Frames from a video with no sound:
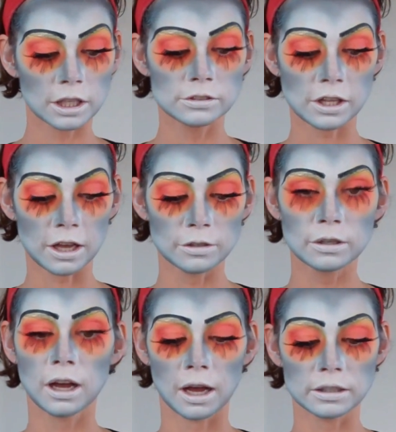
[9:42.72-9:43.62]
So
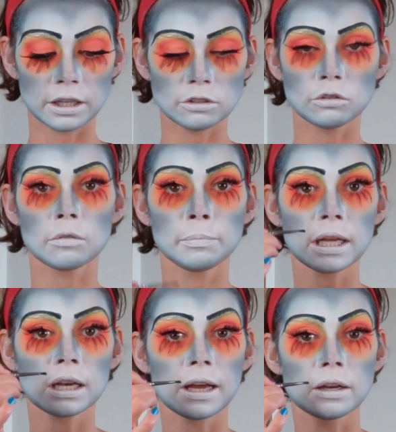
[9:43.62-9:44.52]
I'm going to draw a
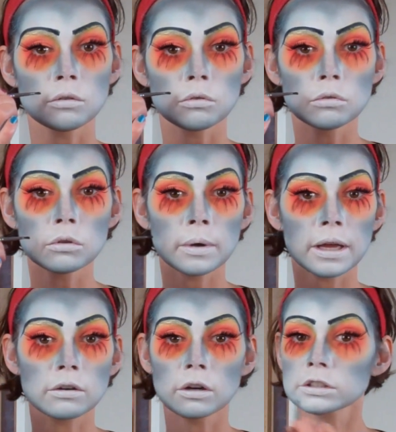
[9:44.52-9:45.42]
big line all the way
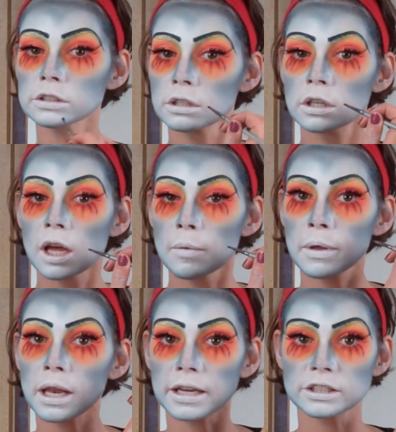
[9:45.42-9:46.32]
across, a
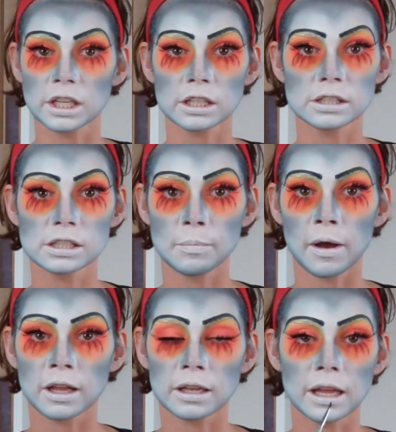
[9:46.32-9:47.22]
bit like a Chelsea
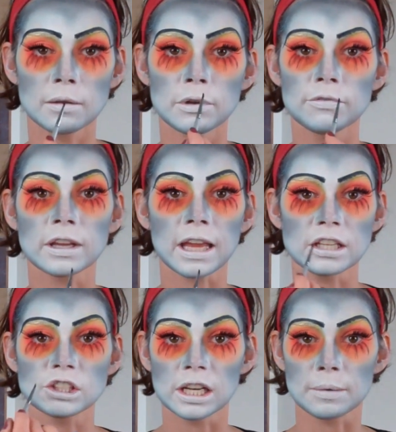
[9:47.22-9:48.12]
smile, and a bit of a
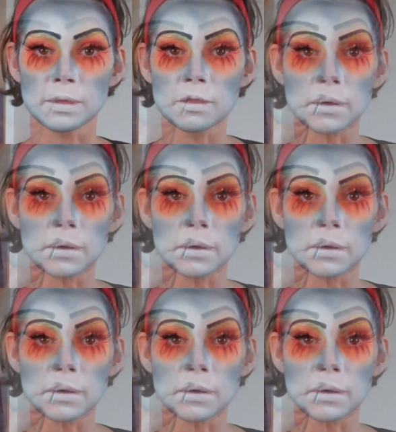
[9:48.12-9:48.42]
geisha lip in the